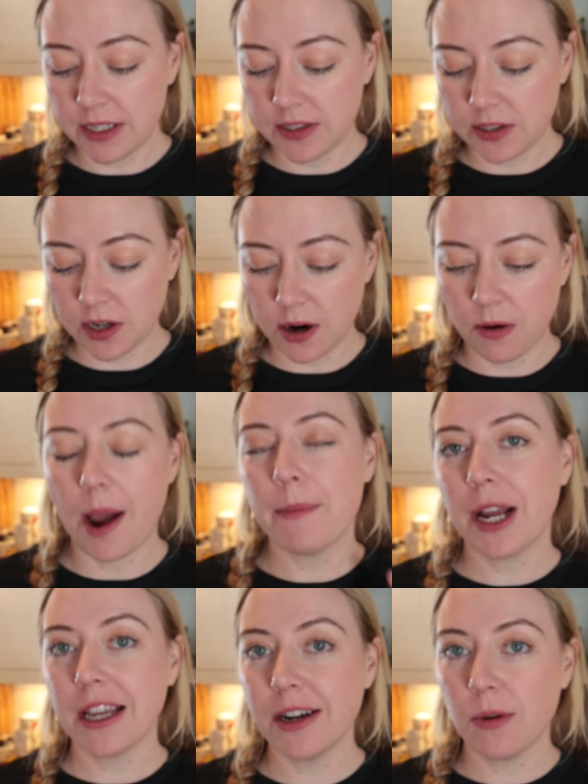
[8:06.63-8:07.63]
So I'm
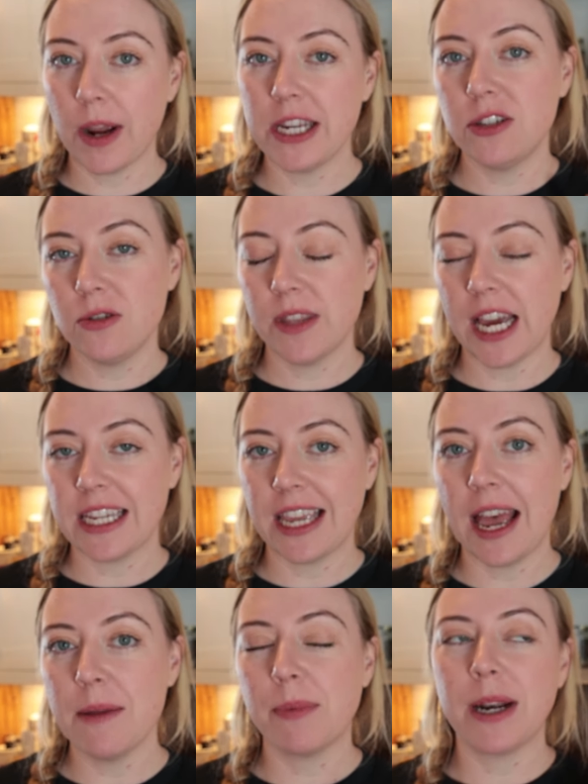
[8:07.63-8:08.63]
not gonna quite do that
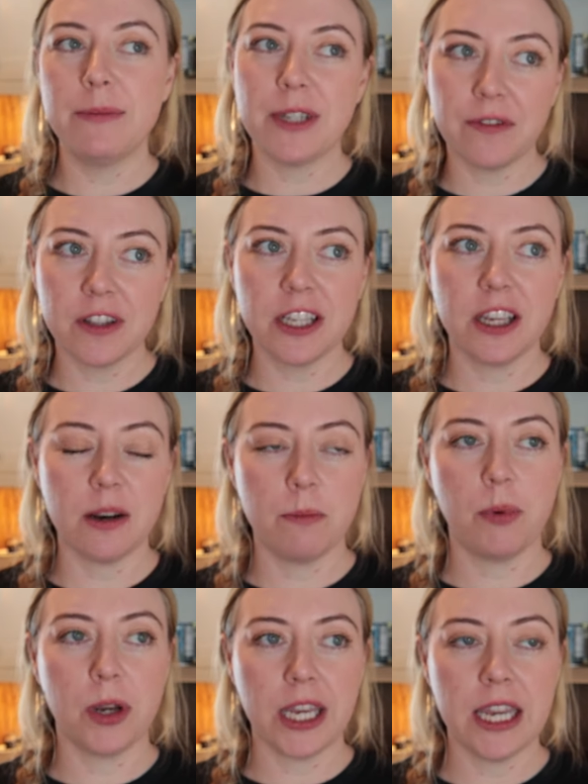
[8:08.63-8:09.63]
yet, but I'm definitely gonna
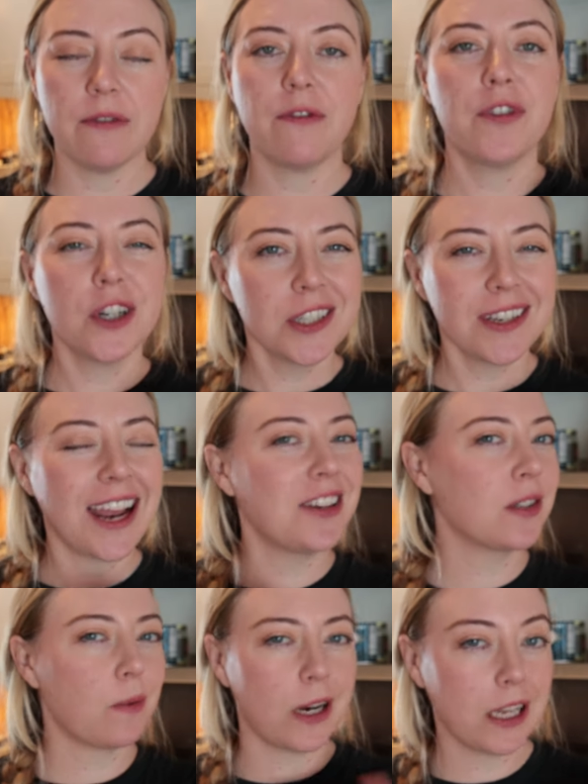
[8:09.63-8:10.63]
book it. First, I
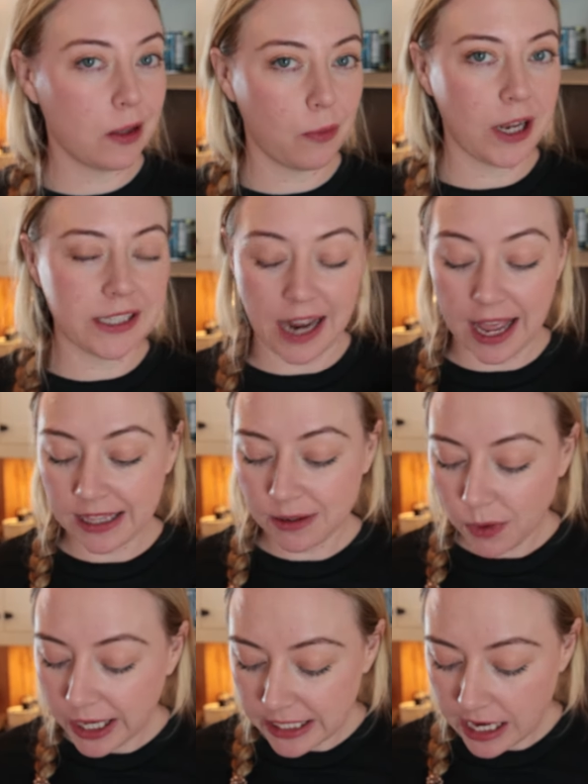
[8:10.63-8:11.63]
just wanna get the West
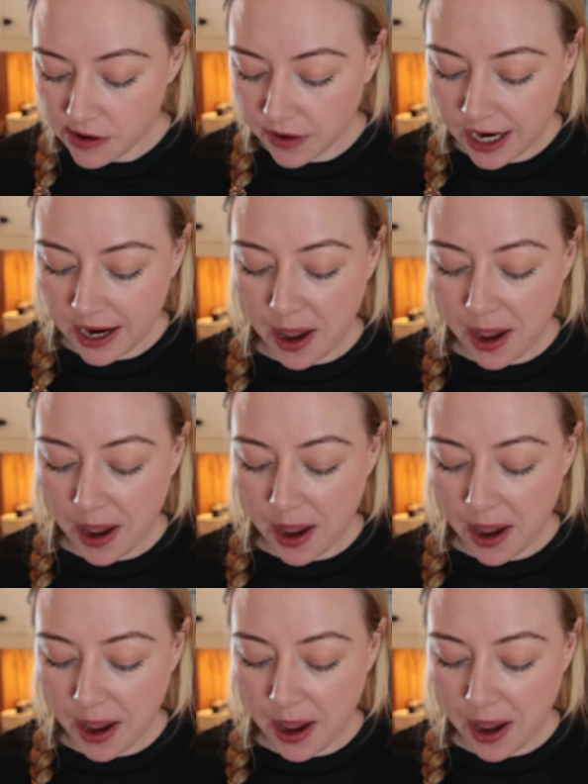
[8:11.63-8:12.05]
Highland Way down,